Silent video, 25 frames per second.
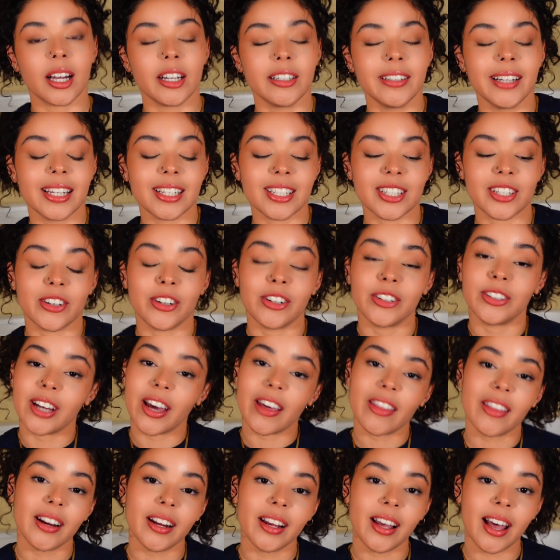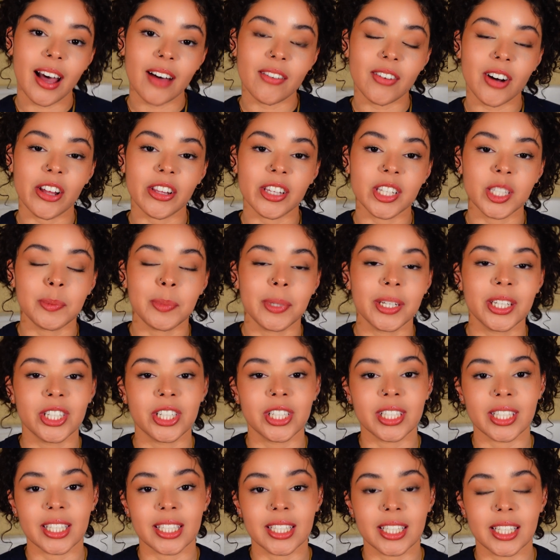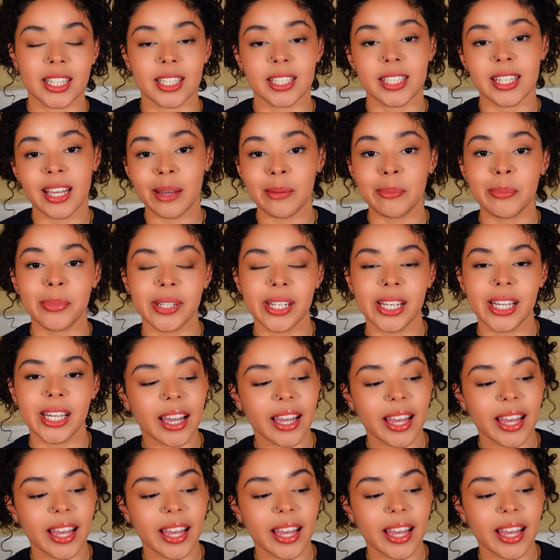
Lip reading: All right, so now that I have all these pictures into the template,